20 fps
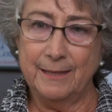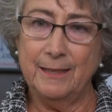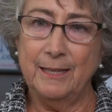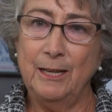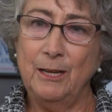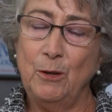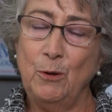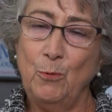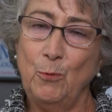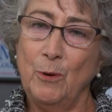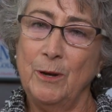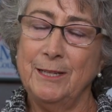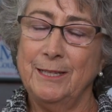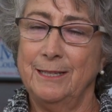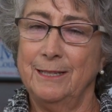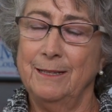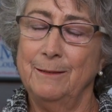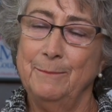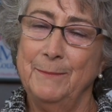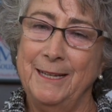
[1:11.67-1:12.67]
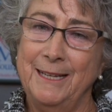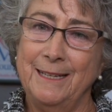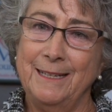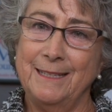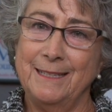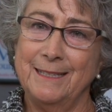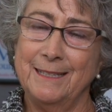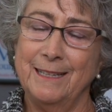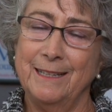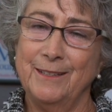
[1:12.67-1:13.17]
think what
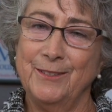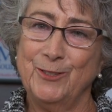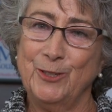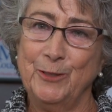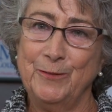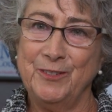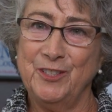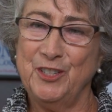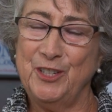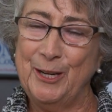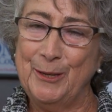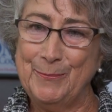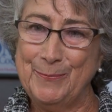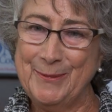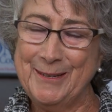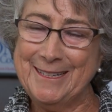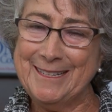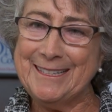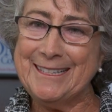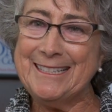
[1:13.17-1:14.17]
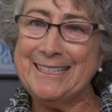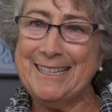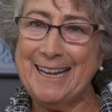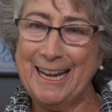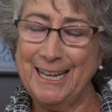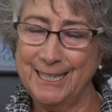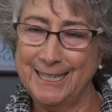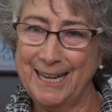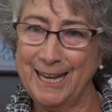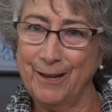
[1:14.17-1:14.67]
makes Service Champions
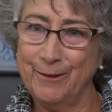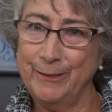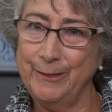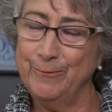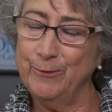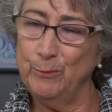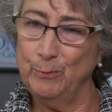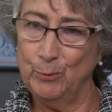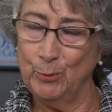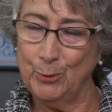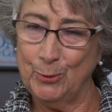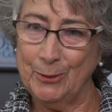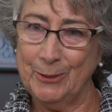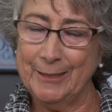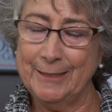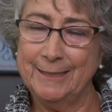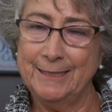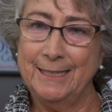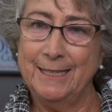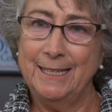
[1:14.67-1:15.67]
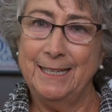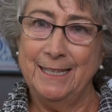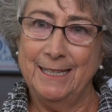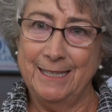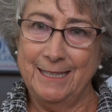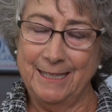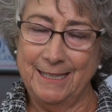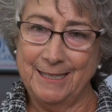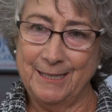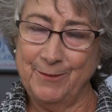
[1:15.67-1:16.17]
stand out even more
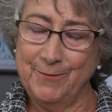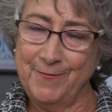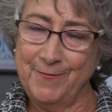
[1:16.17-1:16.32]
is the